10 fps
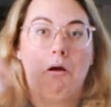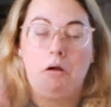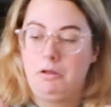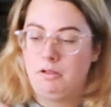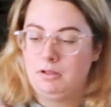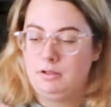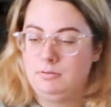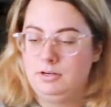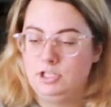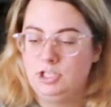
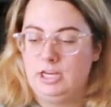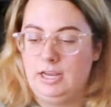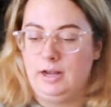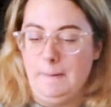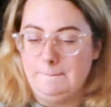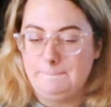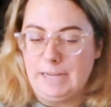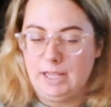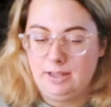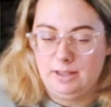I'm gonna shake it
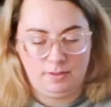up.